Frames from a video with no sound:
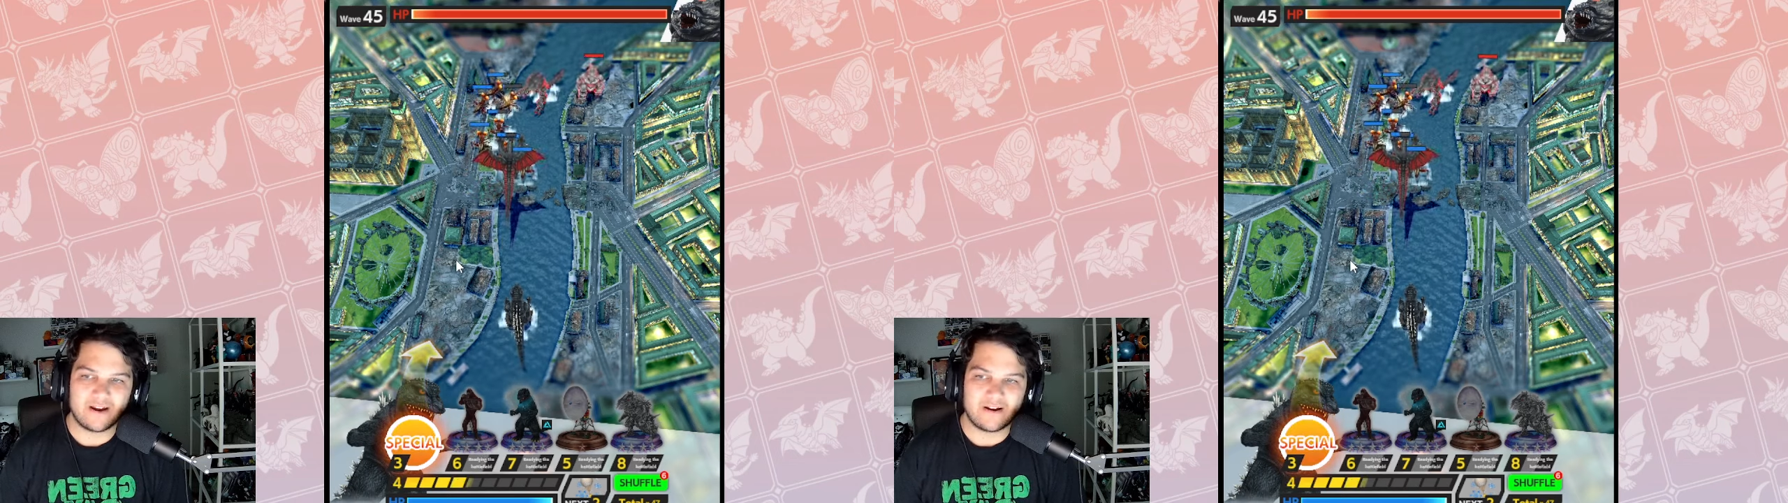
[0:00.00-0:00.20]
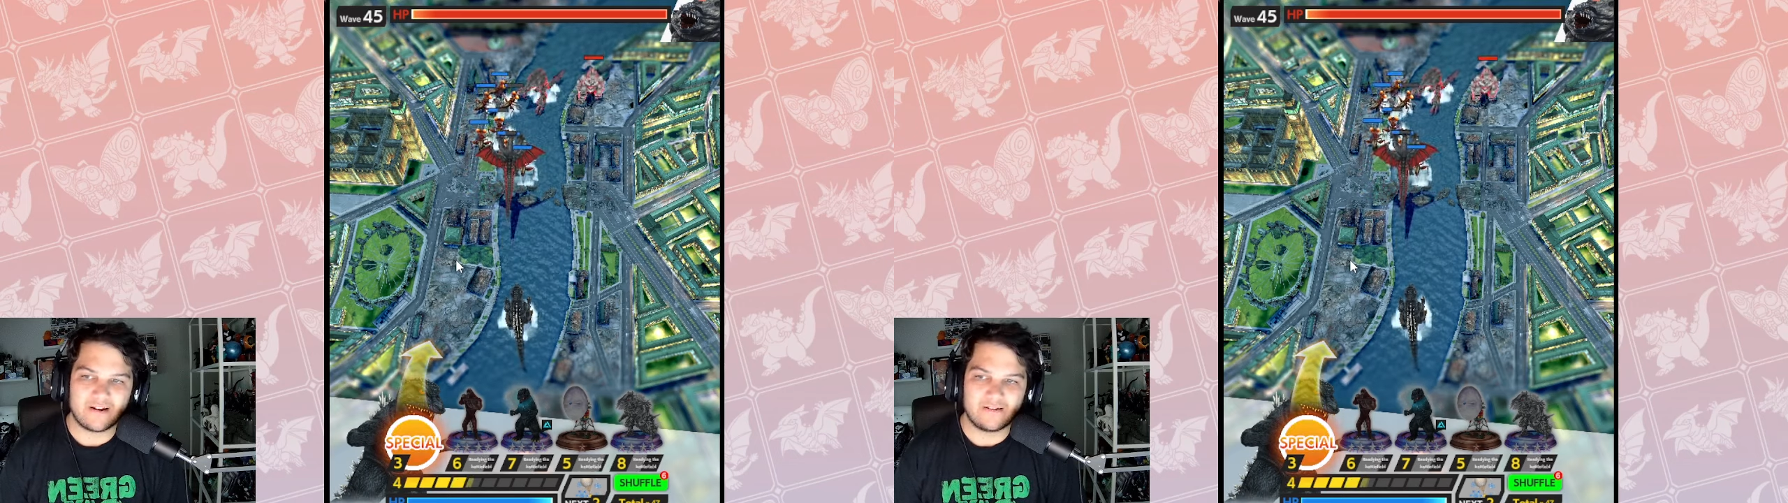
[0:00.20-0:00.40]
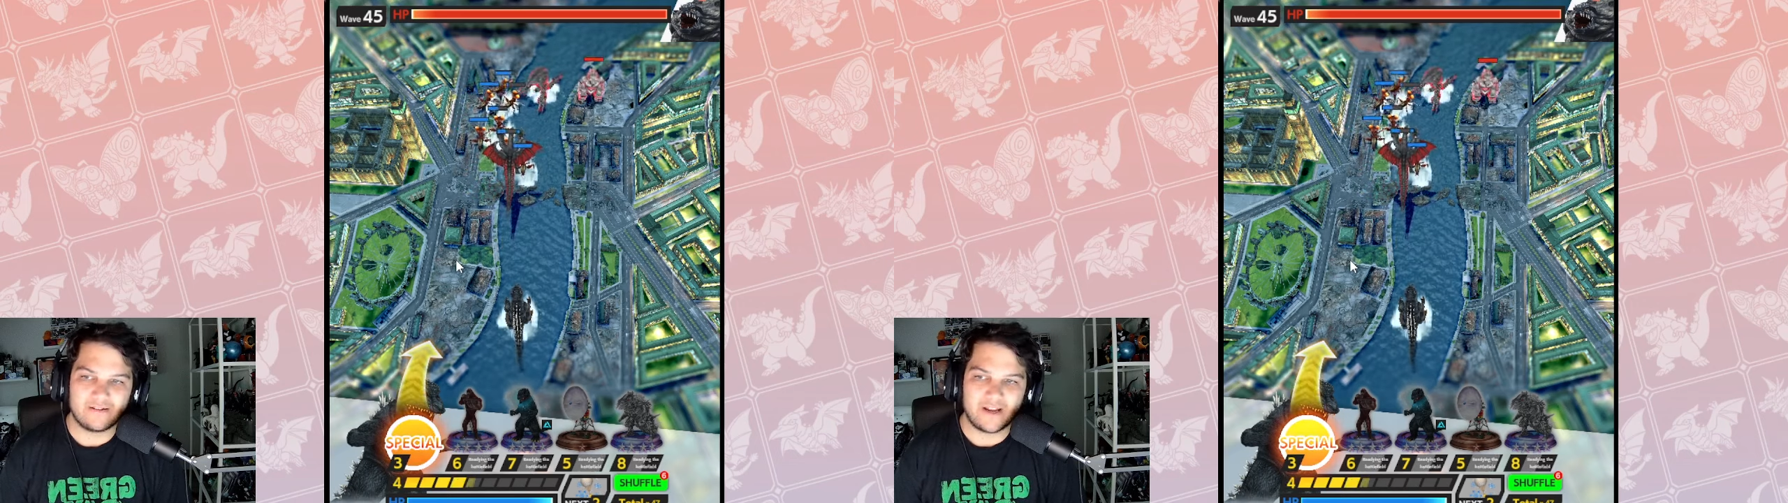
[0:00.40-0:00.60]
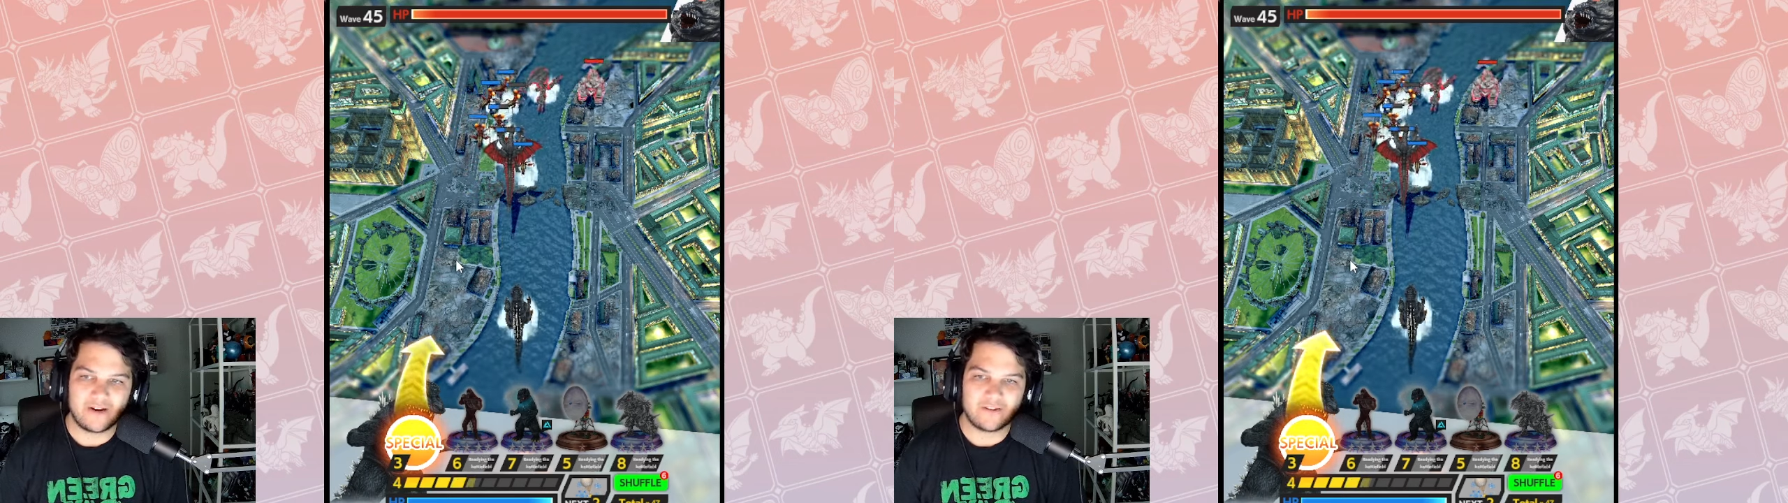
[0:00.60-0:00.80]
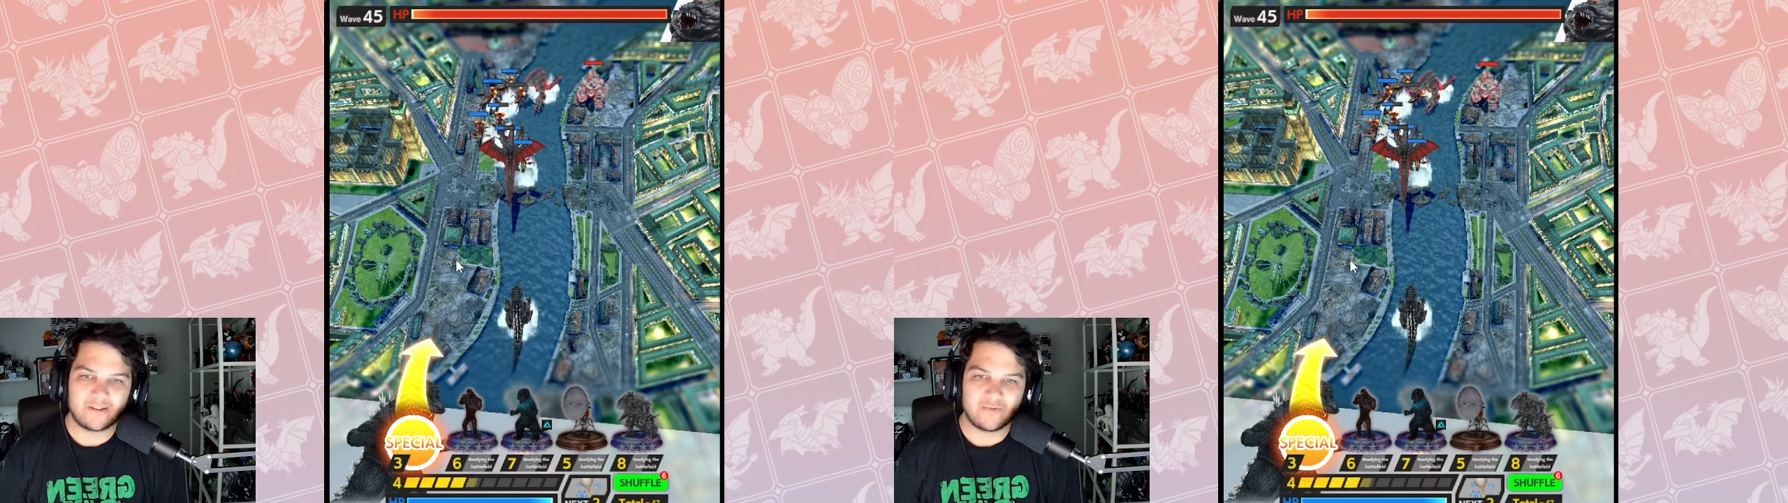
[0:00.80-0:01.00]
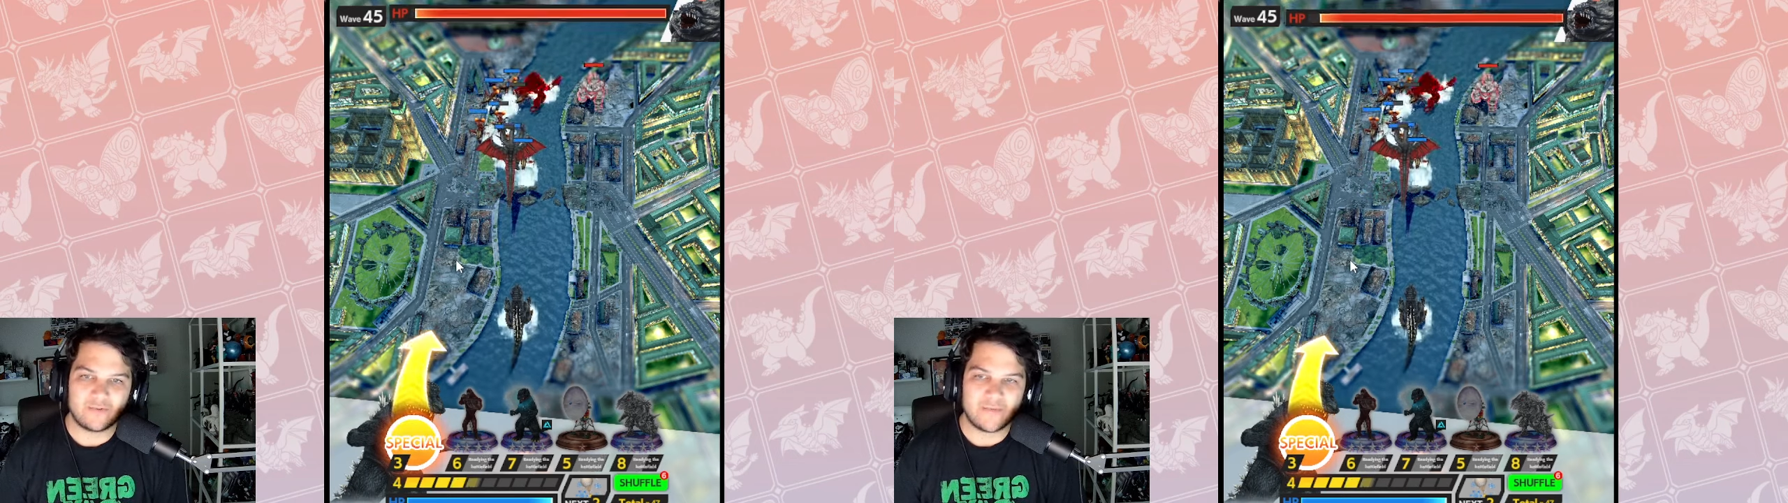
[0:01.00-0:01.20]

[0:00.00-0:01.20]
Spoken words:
I don't think they do